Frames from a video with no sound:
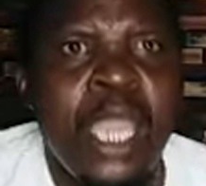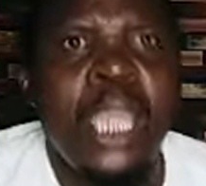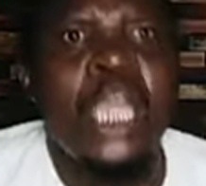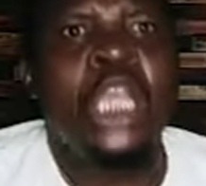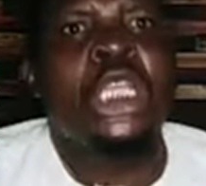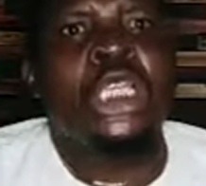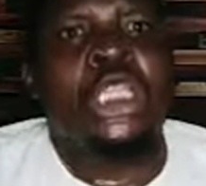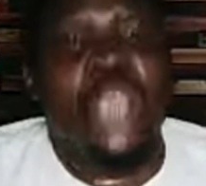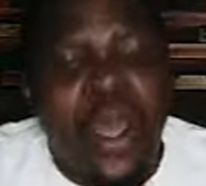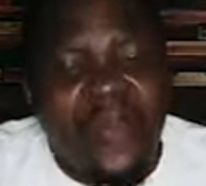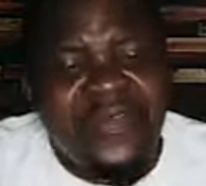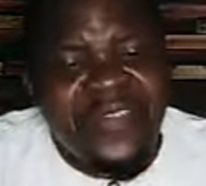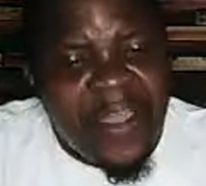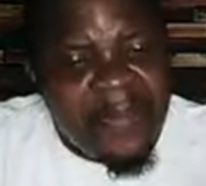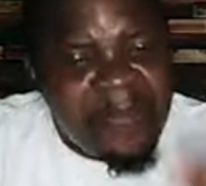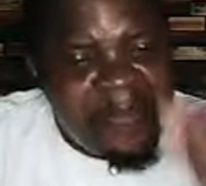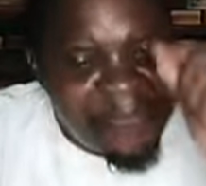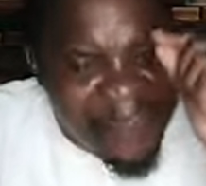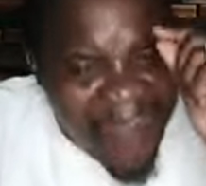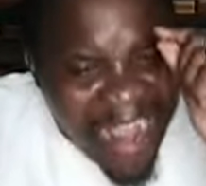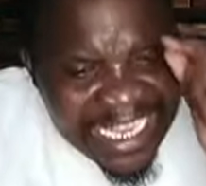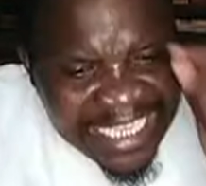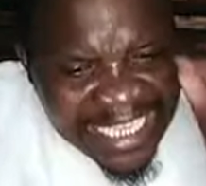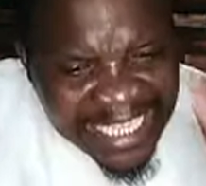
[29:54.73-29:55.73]
So the
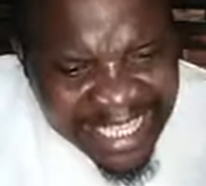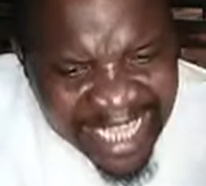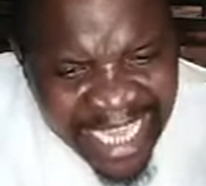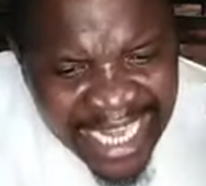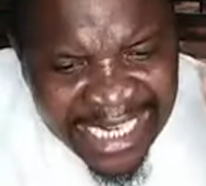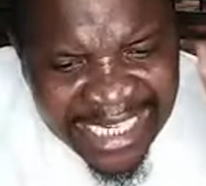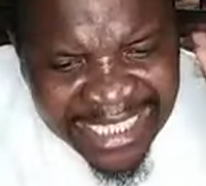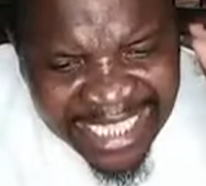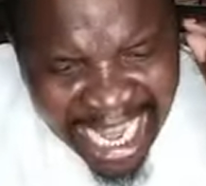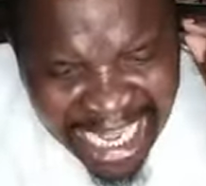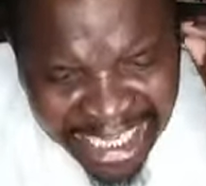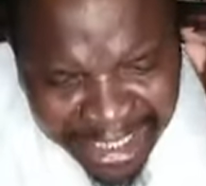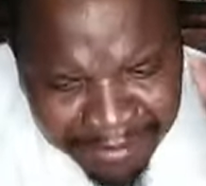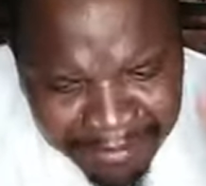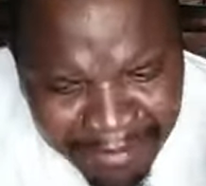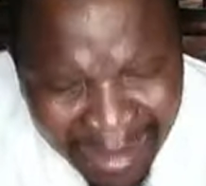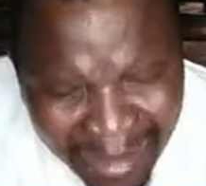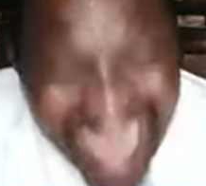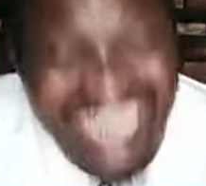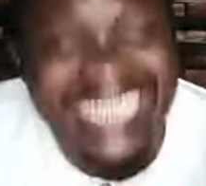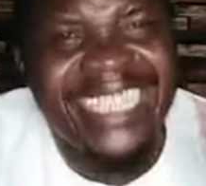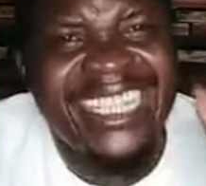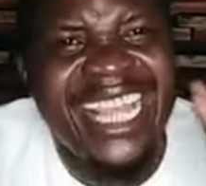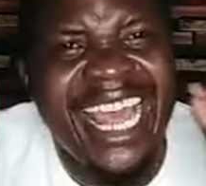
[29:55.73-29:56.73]
first thing that
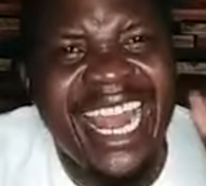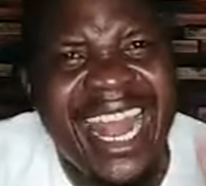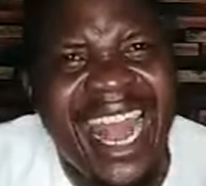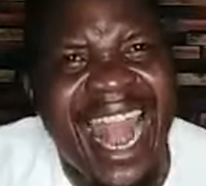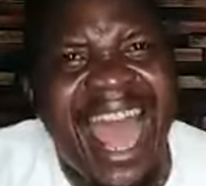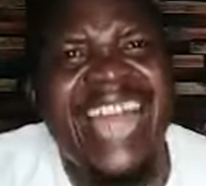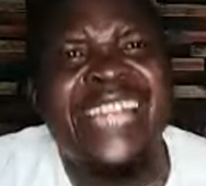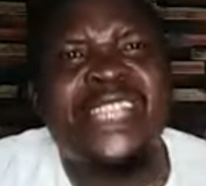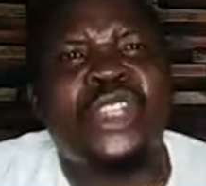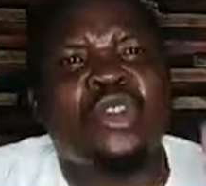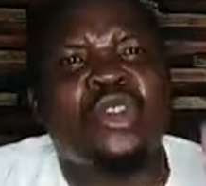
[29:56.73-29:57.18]
makes the land